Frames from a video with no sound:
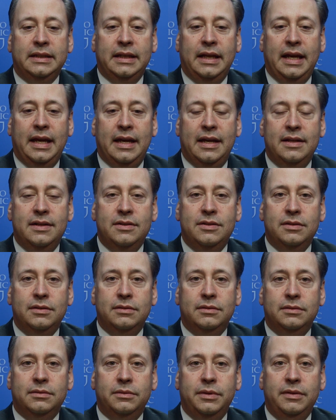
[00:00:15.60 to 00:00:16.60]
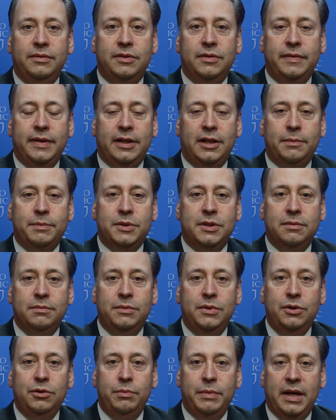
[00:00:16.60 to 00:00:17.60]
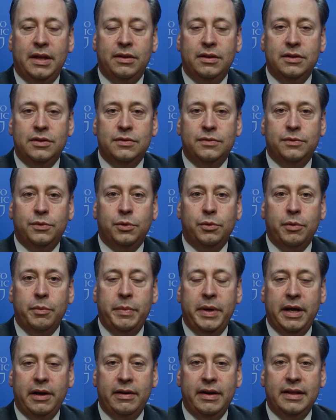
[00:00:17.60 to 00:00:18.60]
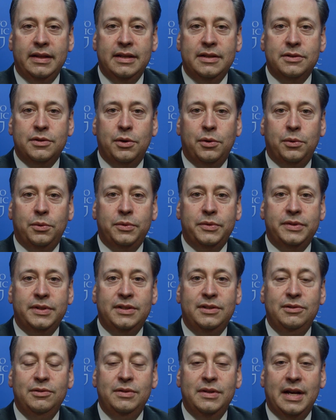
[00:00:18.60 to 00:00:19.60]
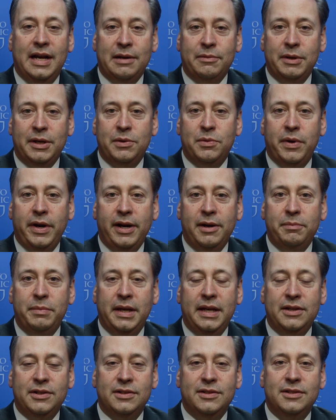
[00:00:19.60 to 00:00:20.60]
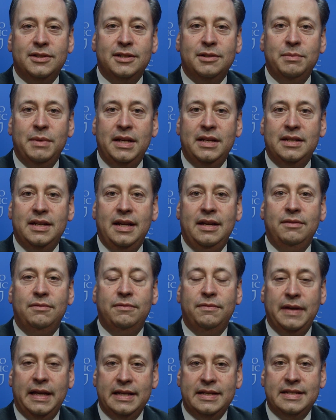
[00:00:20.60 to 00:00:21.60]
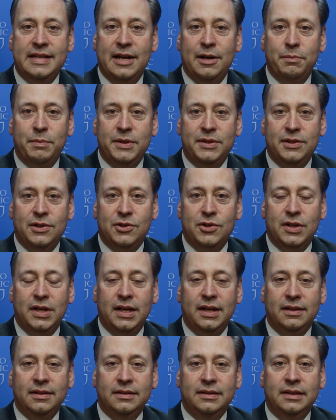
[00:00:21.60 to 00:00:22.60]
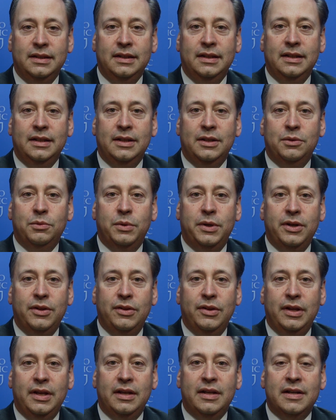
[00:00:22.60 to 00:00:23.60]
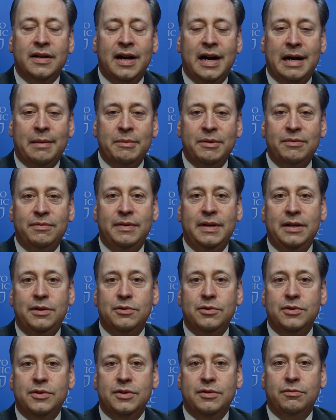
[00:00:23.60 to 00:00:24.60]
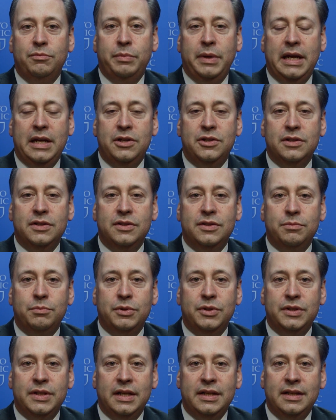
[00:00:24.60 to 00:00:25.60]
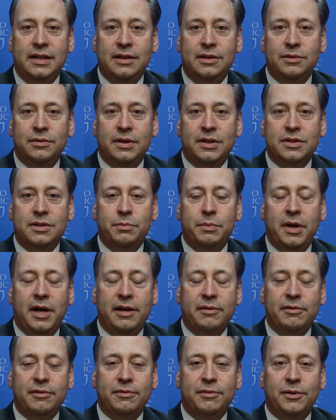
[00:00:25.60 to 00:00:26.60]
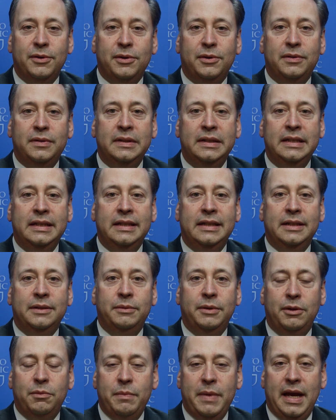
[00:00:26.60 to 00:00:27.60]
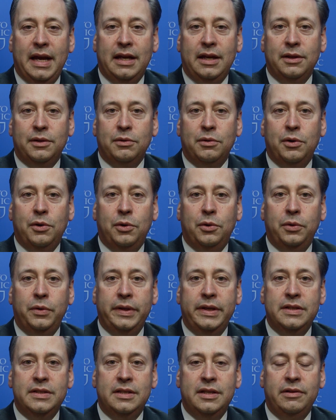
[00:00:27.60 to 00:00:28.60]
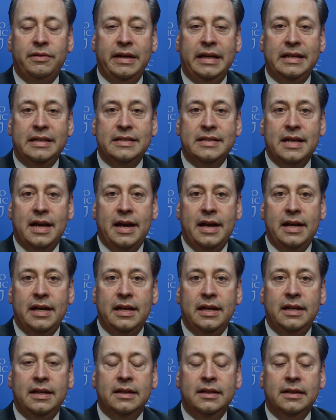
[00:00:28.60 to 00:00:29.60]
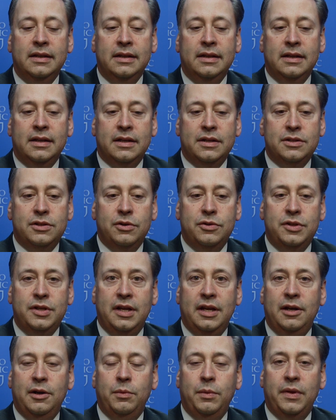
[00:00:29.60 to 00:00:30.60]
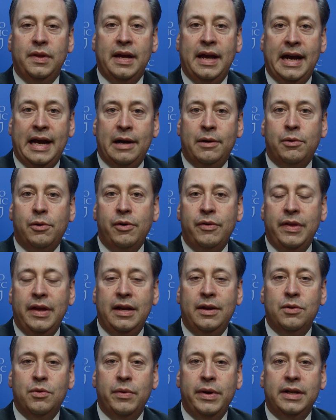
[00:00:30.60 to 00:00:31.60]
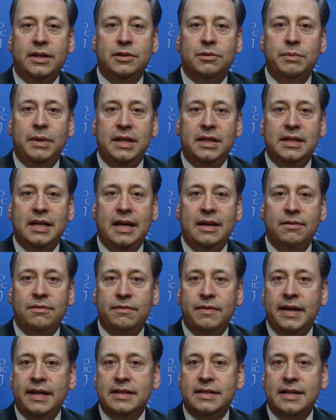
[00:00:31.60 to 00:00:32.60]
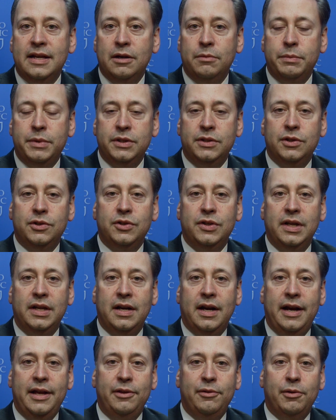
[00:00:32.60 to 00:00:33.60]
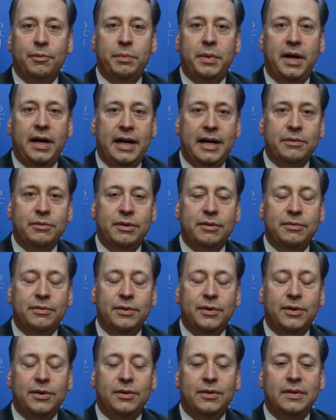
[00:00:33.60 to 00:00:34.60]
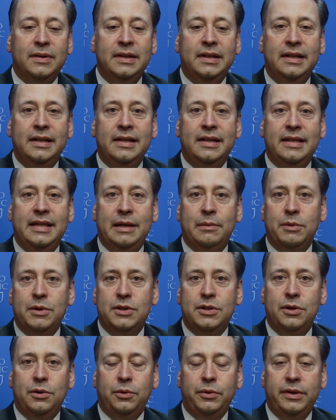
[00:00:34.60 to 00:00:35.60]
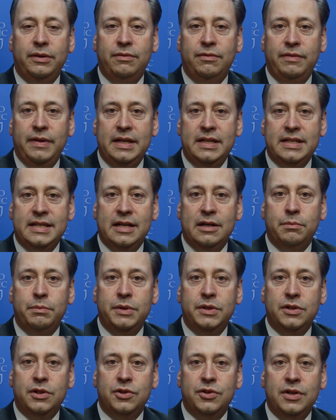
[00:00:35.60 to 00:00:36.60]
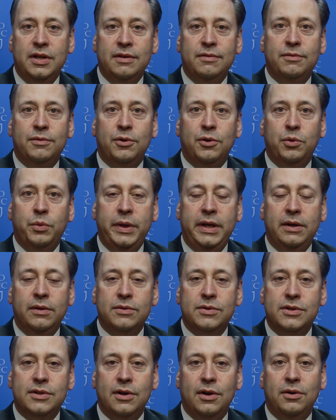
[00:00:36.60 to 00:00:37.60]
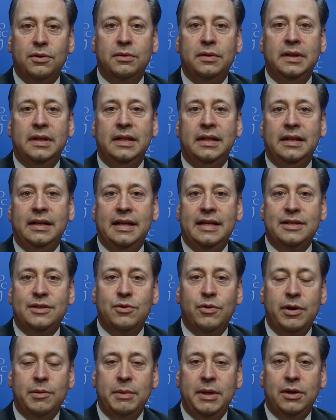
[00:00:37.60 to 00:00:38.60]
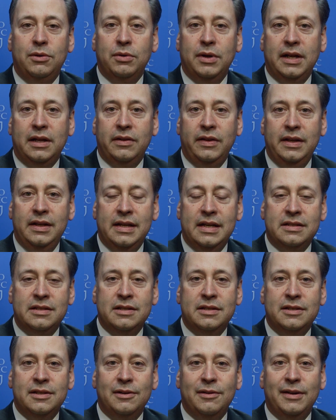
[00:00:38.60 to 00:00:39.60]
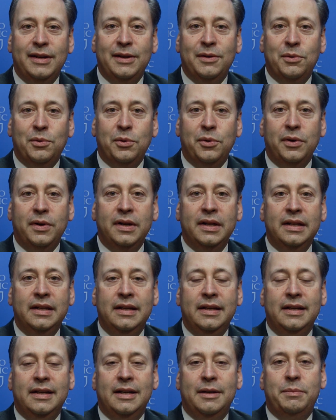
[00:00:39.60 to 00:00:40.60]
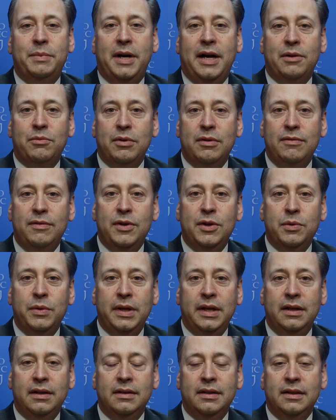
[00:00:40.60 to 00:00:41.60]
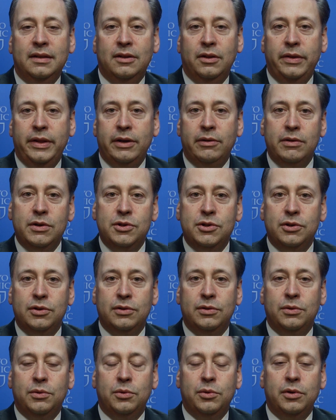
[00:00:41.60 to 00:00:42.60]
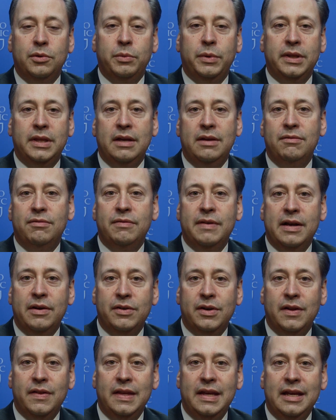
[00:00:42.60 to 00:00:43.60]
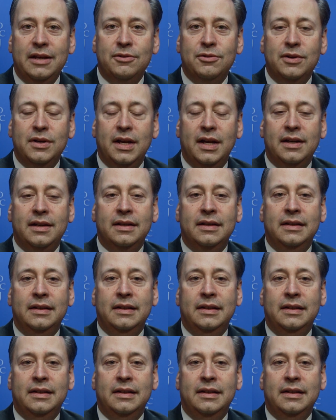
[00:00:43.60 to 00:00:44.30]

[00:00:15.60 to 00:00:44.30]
and we've developed some new methods for repairing these holes that do not require patients to maintain face-down positioning. One of the common features of patients presenting to us upon referral with macular hole is their anxiety associated with how are they going to maintain face-down positioning. Either upon referral, they were told that face-down positioning for a week or so is going to be critically necessary, or upon reviewing the literature or what they've found on the internet,